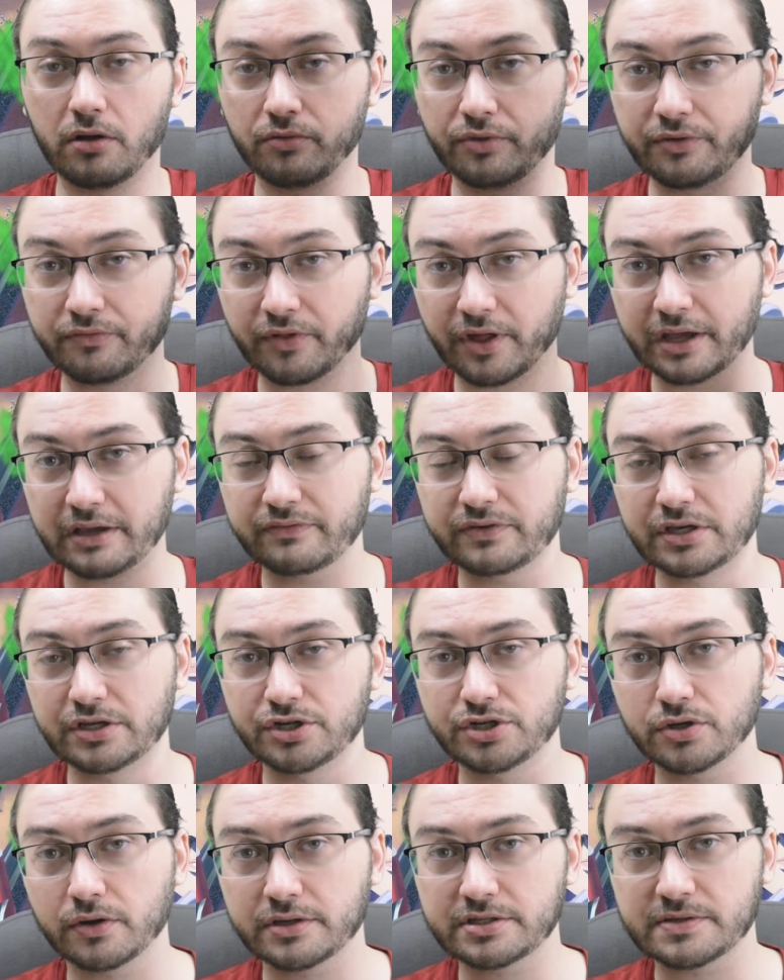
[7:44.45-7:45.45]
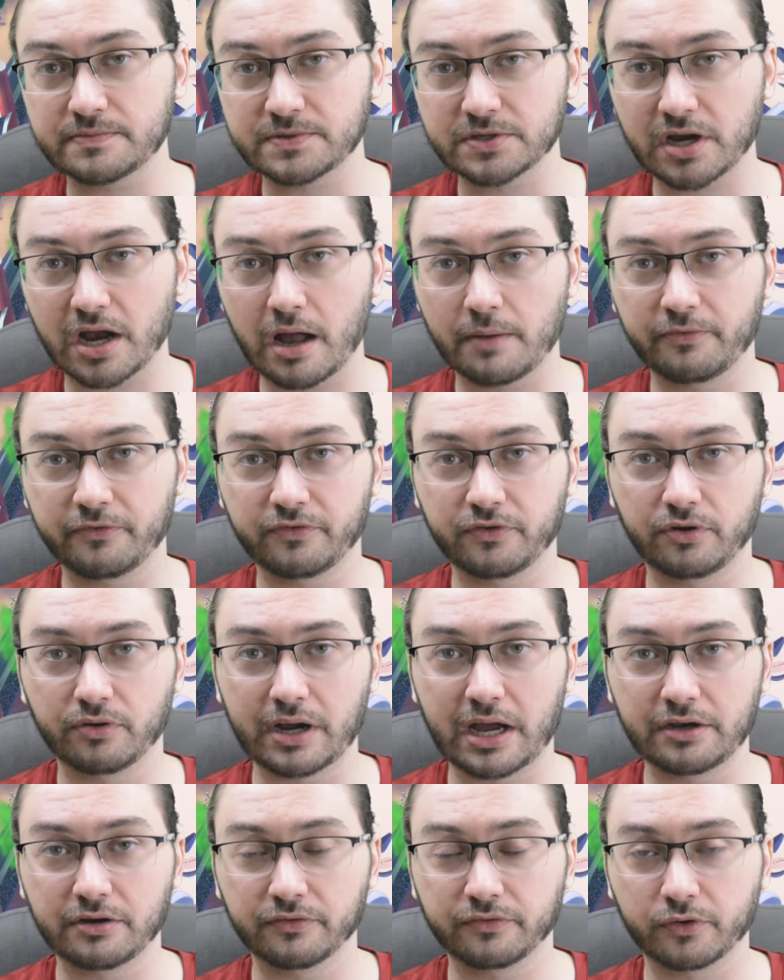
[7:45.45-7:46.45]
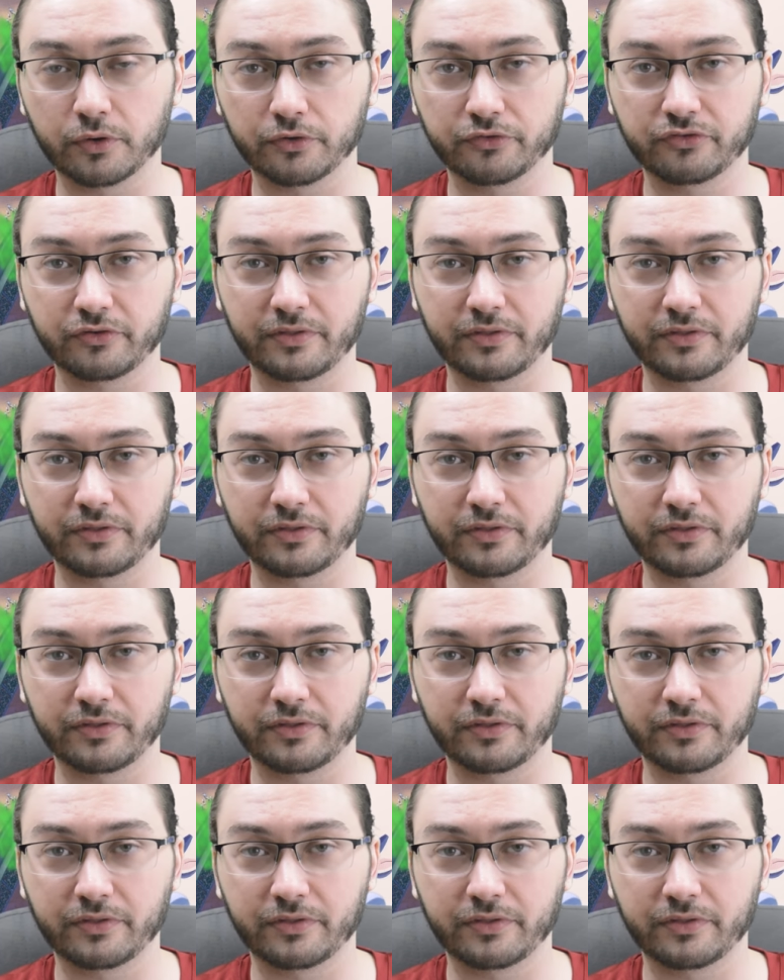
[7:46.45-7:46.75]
Leave a like if you enjoyed, subscribe if you're new around here, of course,